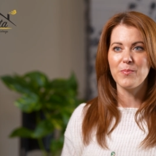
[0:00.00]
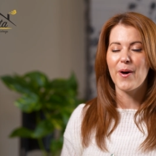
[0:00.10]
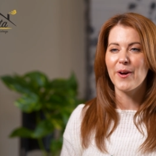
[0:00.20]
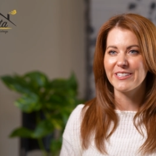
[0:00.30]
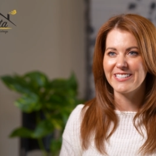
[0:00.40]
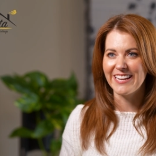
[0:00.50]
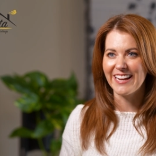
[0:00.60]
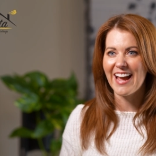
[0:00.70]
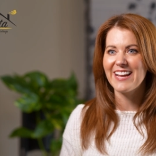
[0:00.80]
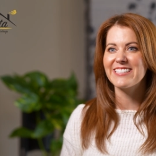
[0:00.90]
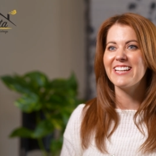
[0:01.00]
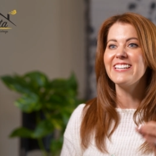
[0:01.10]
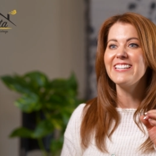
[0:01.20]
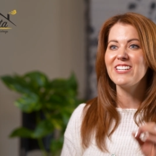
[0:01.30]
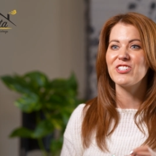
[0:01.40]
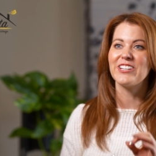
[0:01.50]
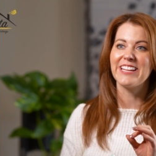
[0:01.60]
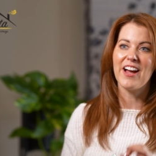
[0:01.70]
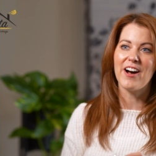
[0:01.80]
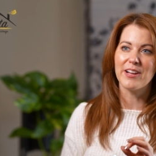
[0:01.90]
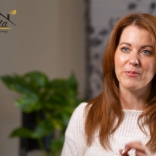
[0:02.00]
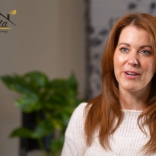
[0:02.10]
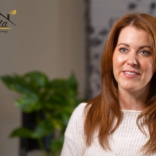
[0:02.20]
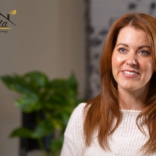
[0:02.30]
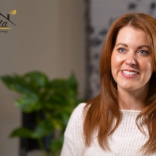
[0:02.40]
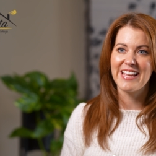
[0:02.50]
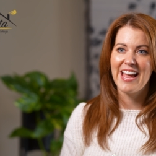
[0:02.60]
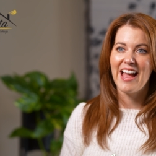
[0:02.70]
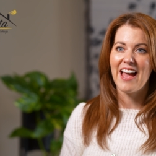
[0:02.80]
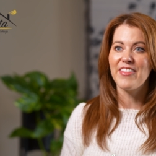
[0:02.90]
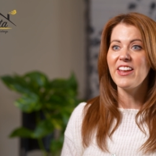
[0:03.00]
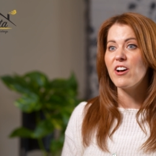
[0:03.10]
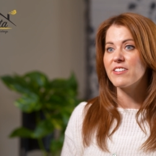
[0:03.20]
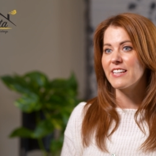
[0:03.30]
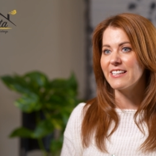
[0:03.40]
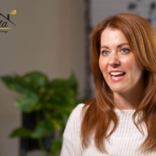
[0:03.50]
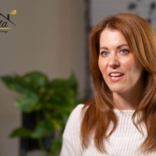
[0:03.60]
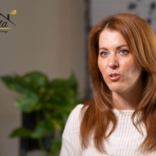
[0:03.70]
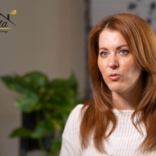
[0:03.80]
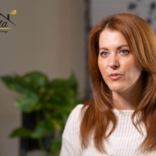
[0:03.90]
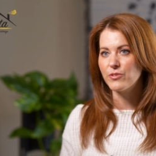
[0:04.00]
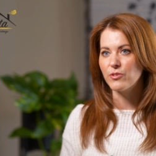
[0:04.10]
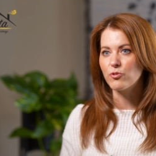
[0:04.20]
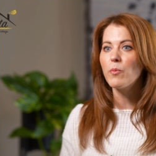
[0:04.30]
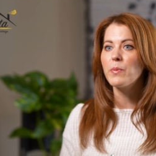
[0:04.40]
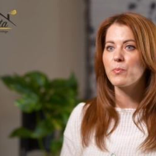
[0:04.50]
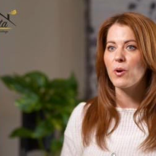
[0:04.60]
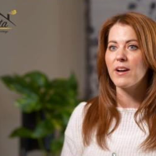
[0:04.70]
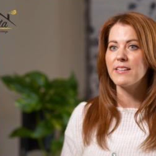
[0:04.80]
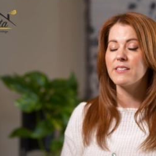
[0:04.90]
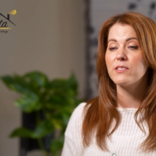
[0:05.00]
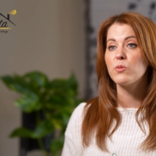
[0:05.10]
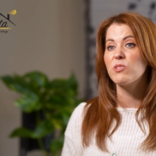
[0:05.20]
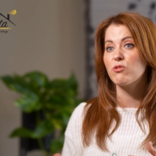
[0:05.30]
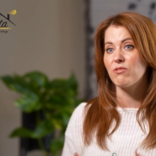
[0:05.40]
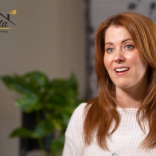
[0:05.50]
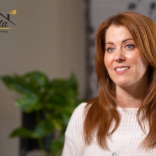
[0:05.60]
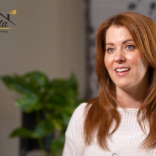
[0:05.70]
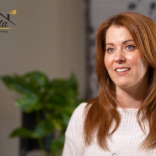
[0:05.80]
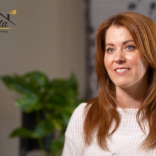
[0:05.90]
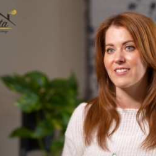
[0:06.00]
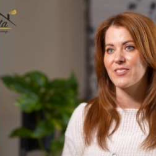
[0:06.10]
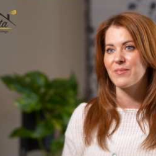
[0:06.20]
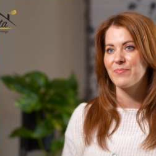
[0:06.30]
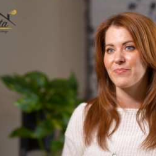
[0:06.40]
for marketing at initially high rents and then asking landlords to drop the price to attract tenants?